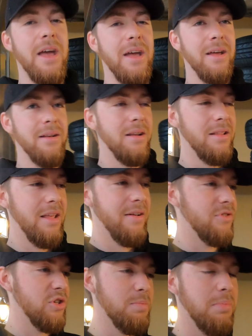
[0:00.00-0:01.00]
and
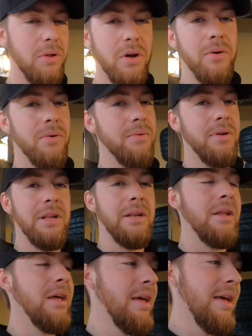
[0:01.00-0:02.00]
they've just blown,
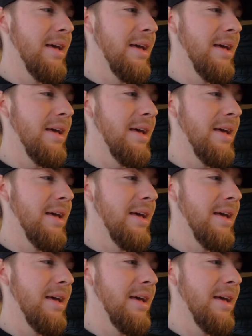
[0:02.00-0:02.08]
and